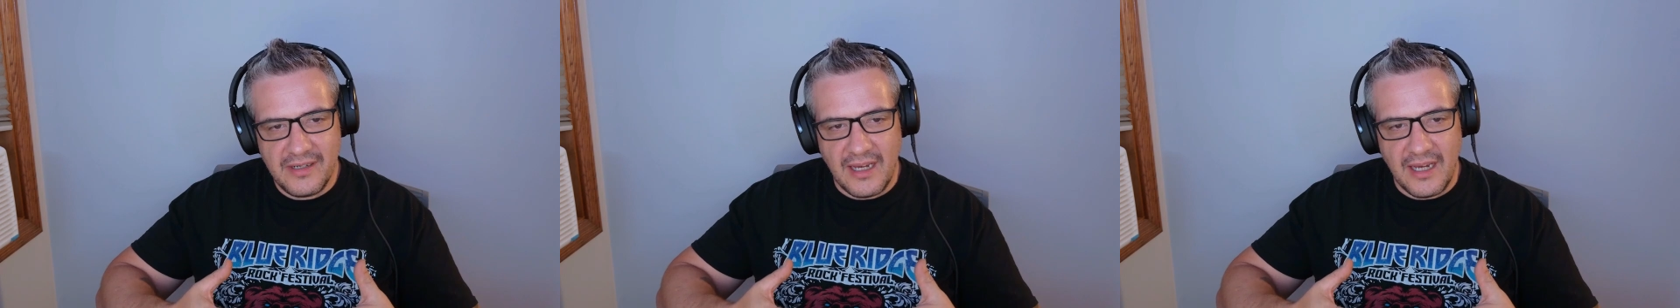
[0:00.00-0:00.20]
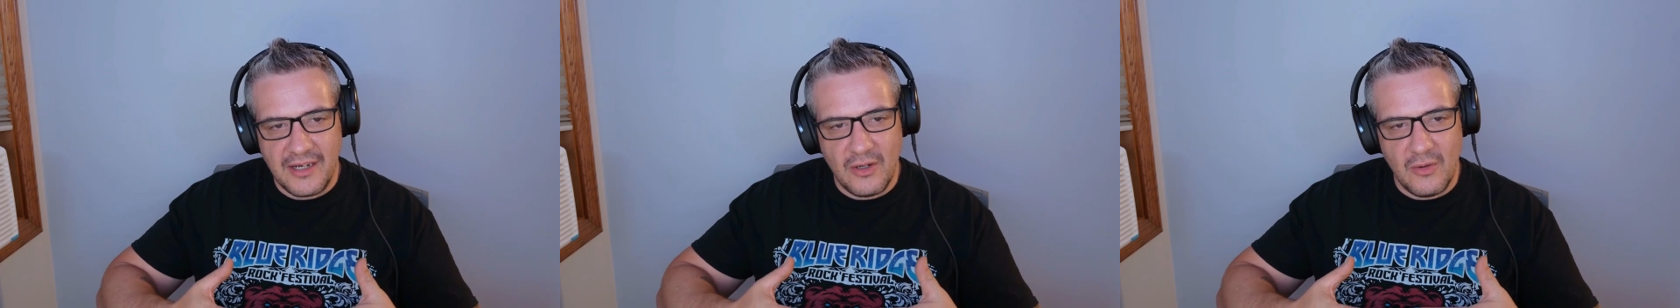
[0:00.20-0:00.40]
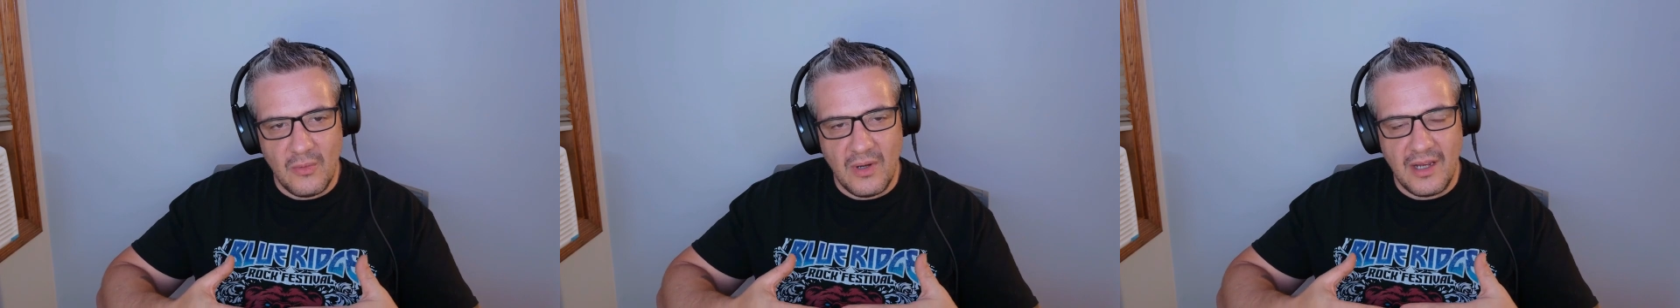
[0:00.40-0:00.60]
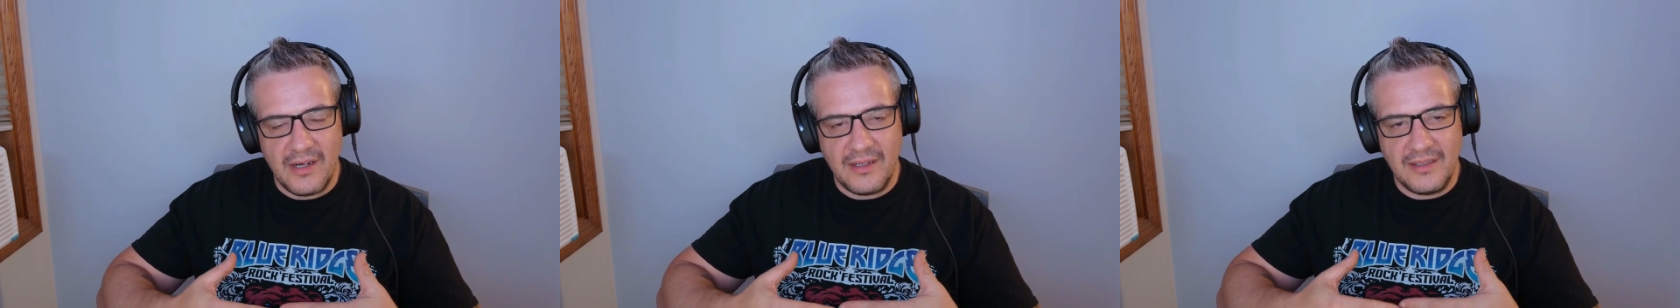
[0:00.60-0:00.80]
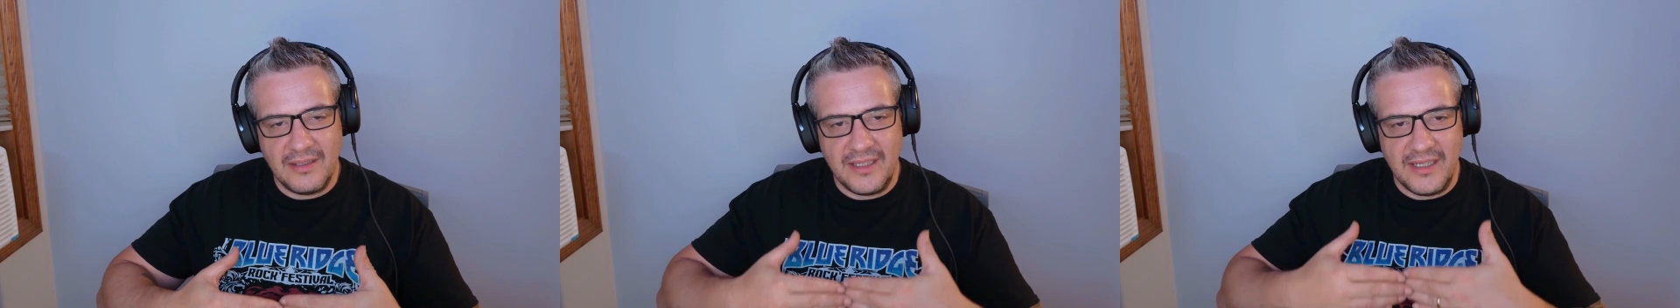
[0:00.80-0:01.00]
I don't want
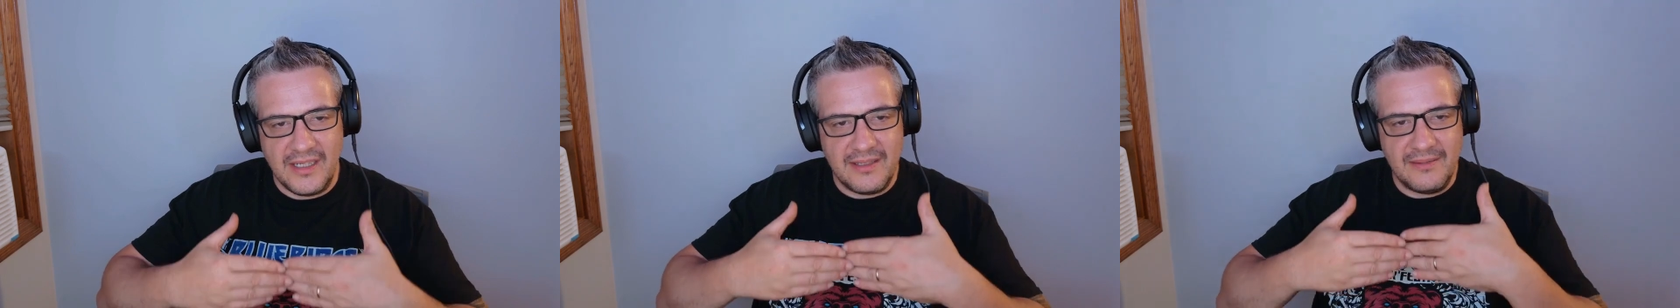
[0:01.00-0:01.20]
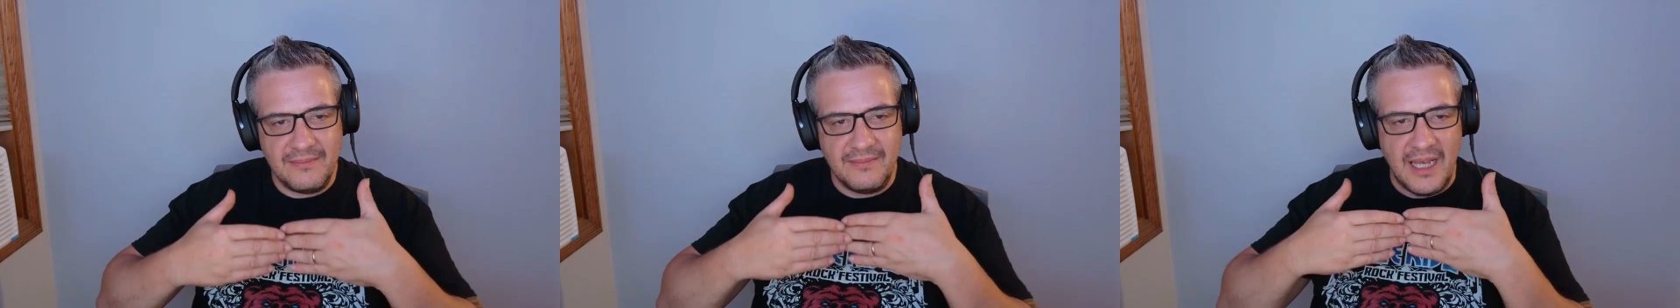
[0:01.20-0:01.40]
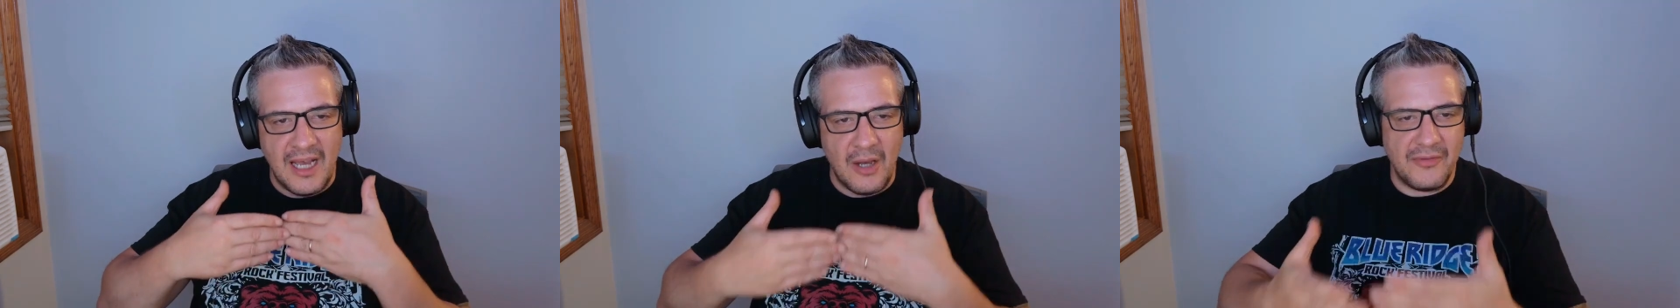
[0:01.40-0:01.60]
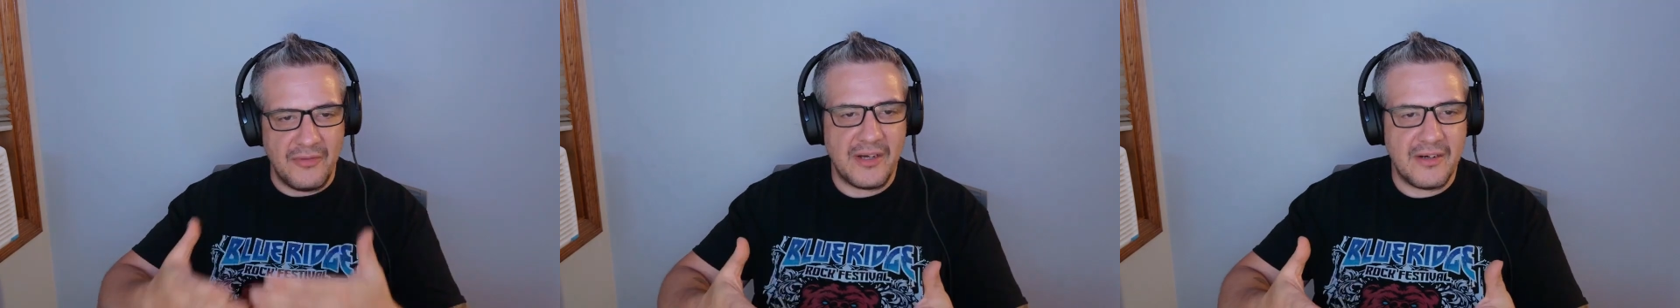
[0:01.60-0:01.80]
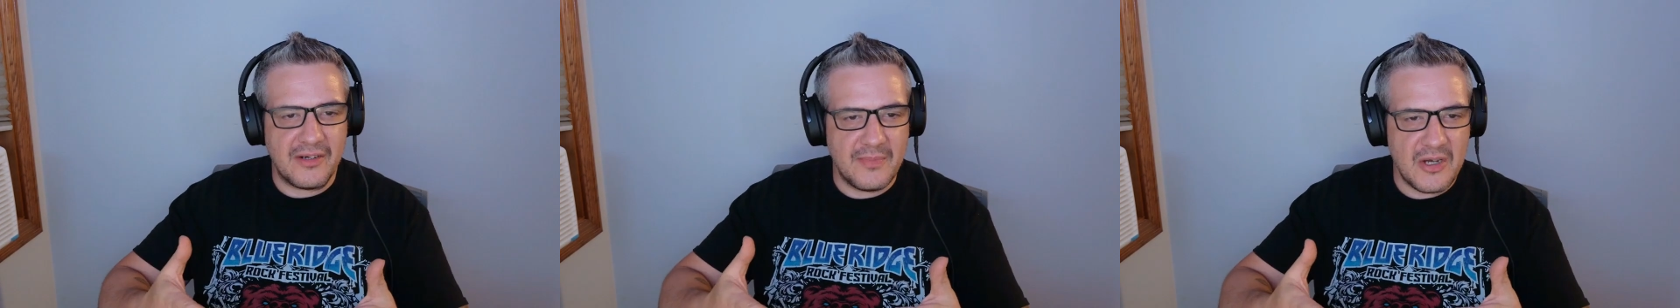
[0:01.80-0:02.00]
it out
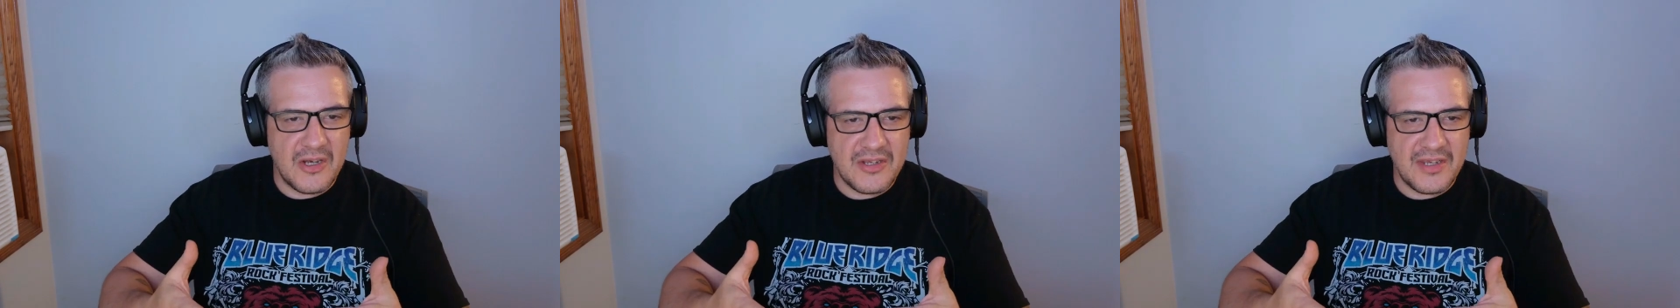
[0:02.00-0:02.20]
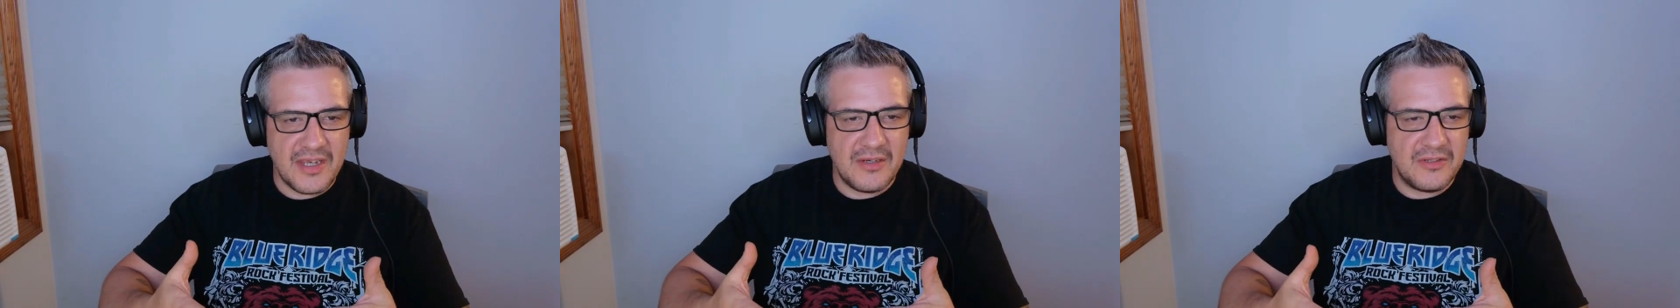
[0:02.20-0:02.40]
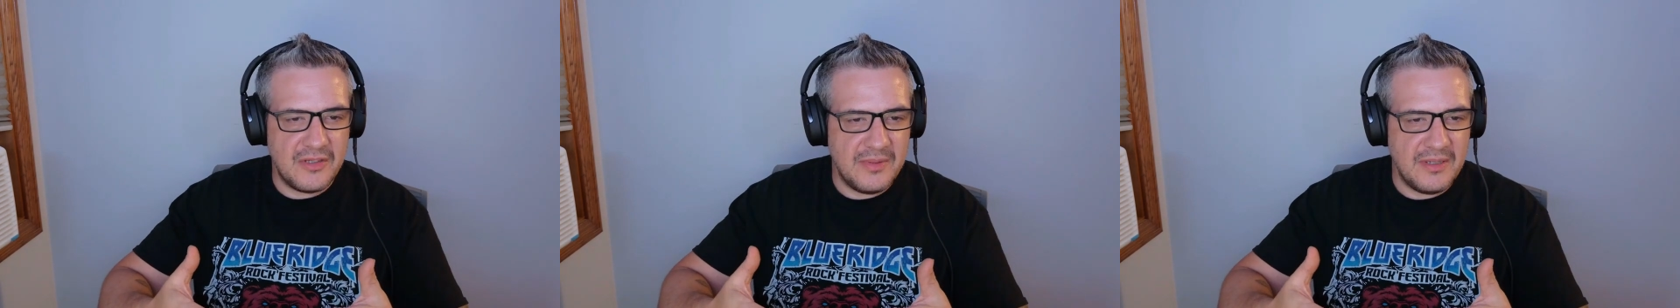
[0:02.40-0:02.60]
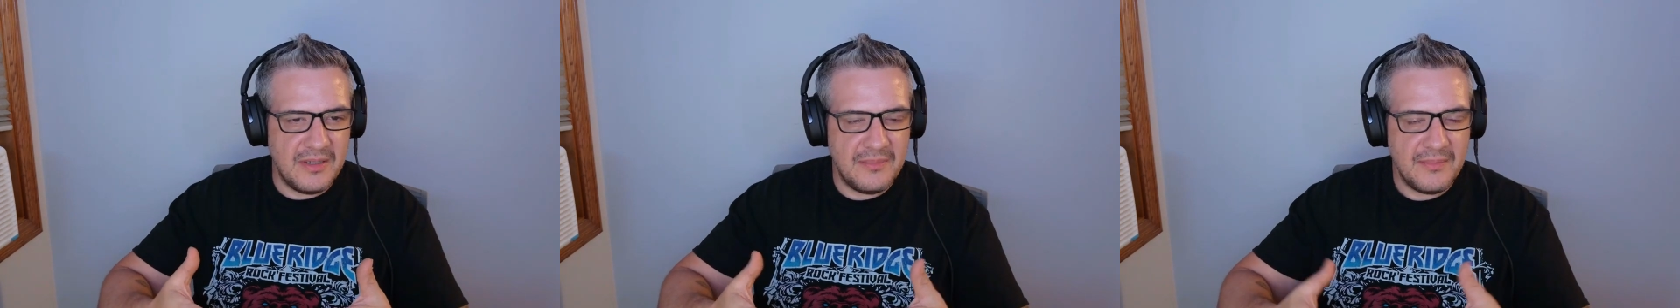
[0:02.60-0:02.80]
there as much as I used to be.